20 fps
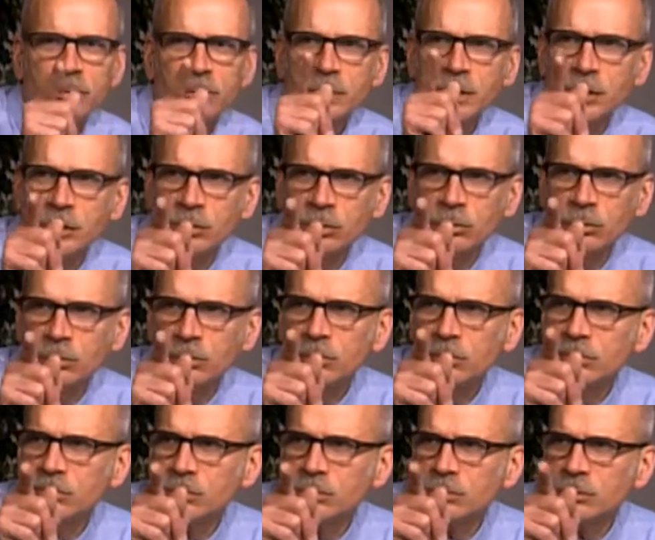Y tú.
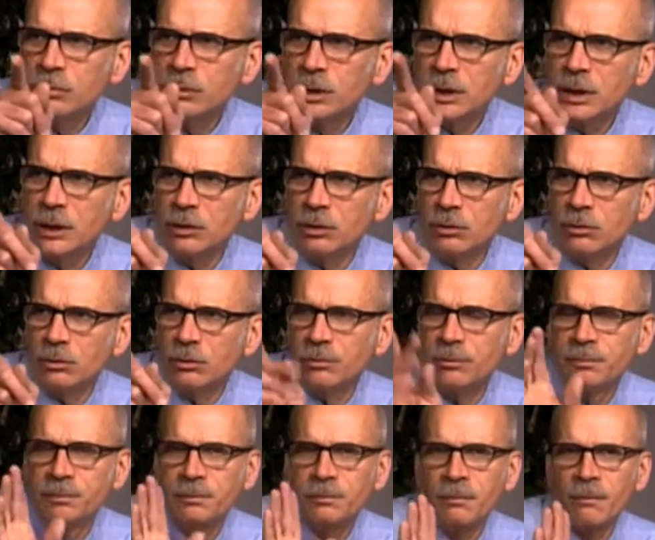Y tú.
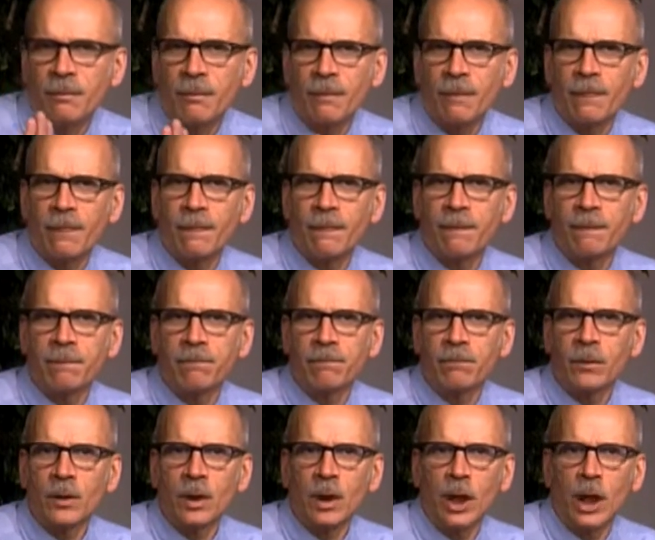
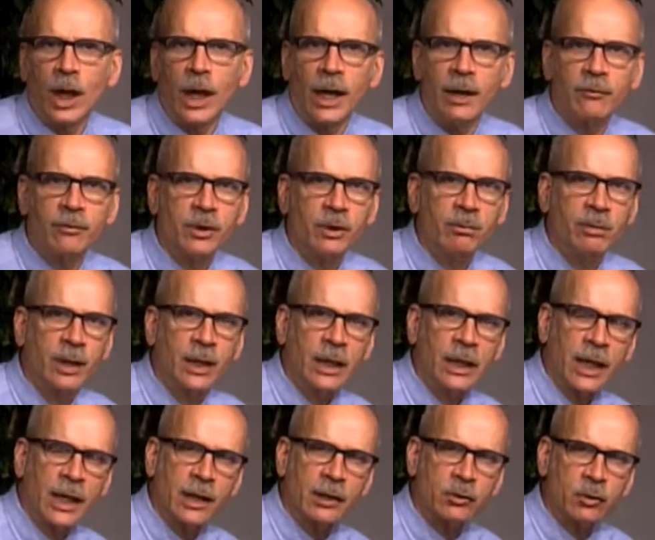
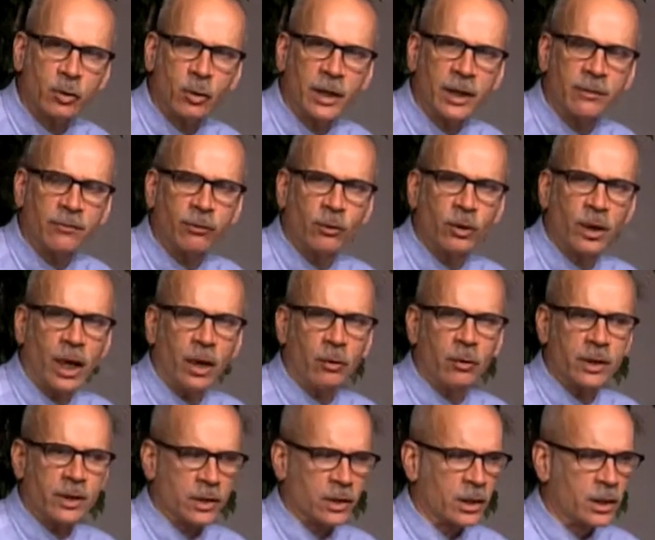Everybody has 24
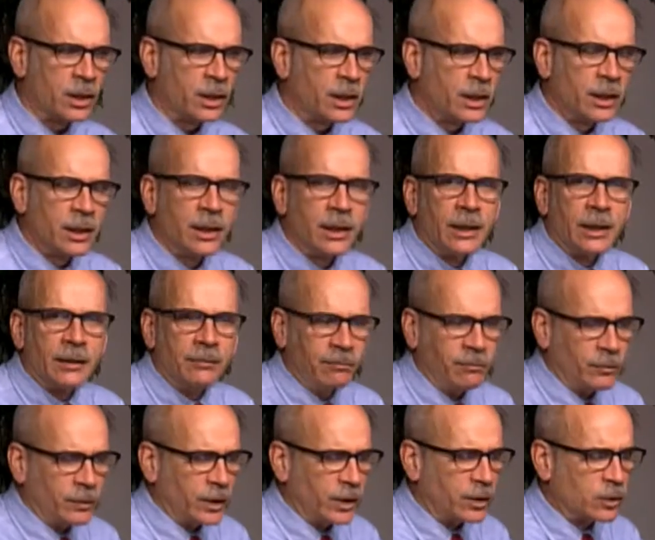hours.
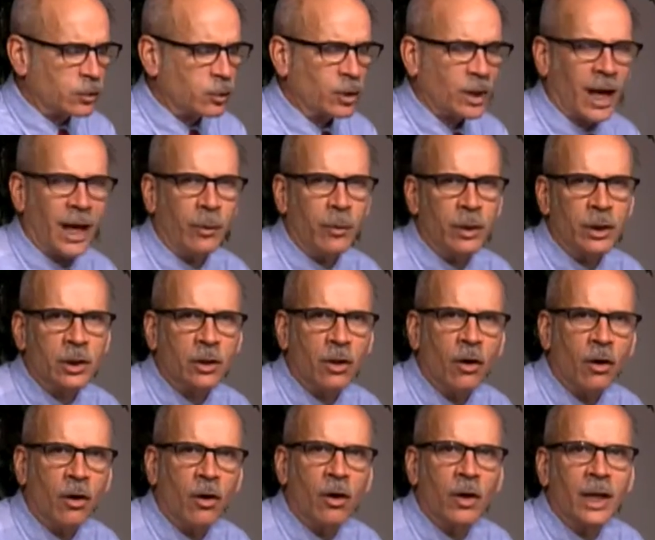It's what I would
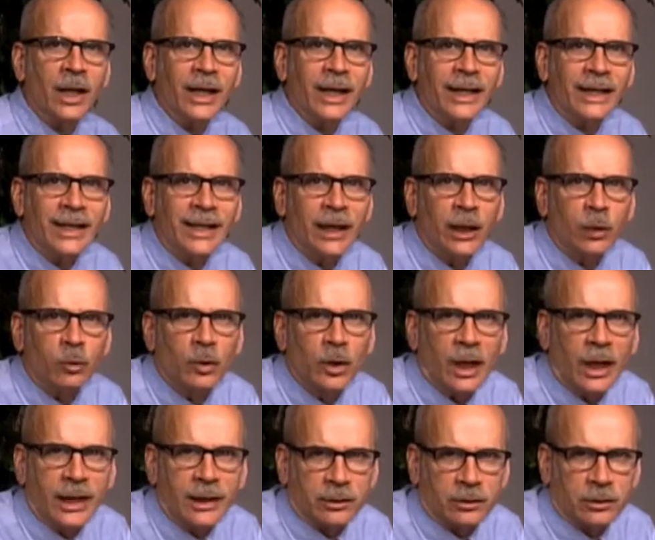call an
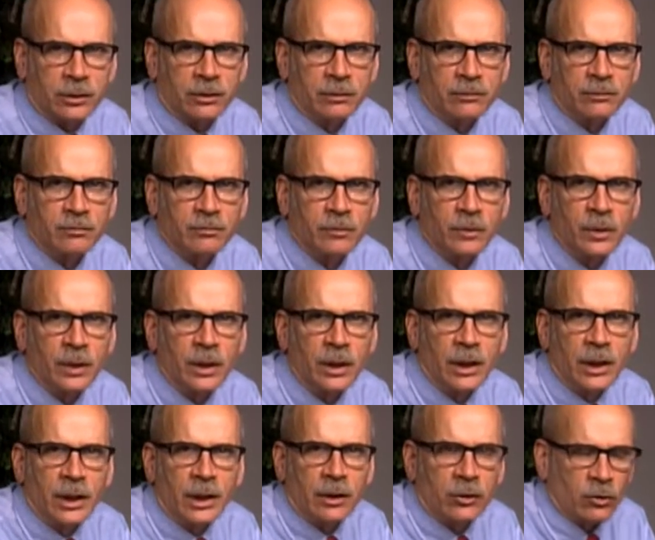equalizer.
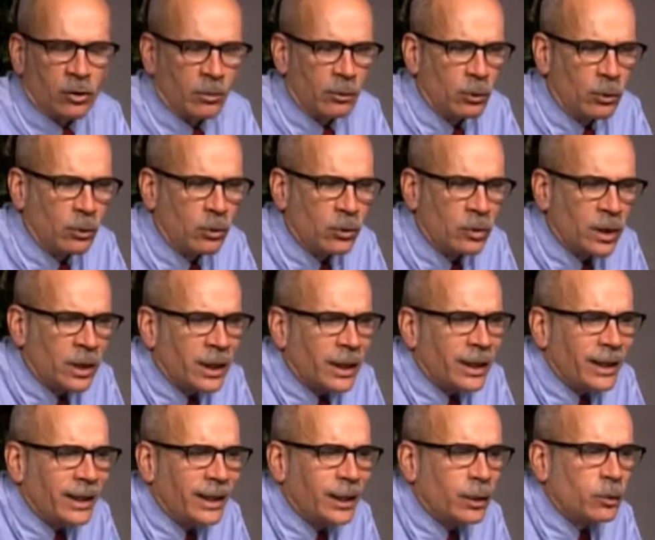Es como un
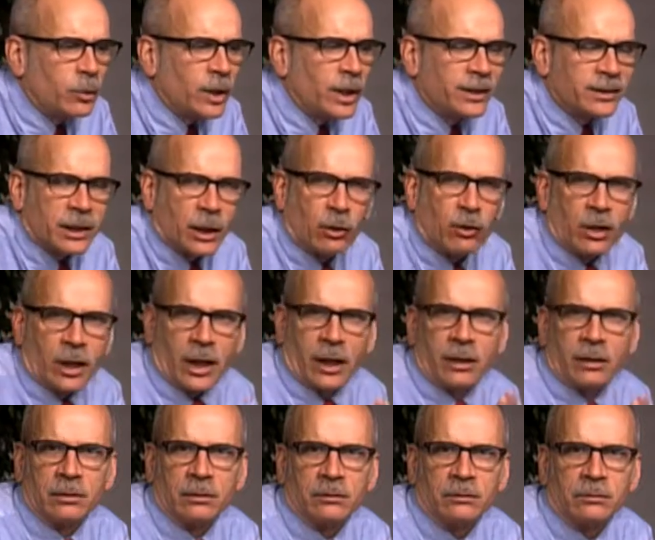equalizadora,
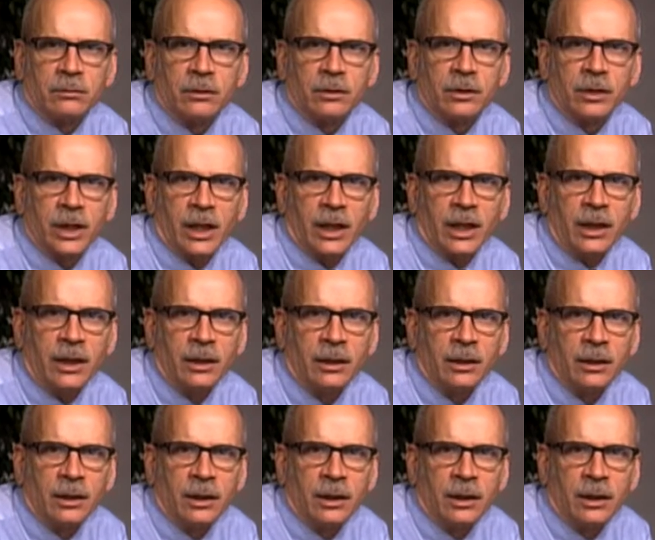¿ok?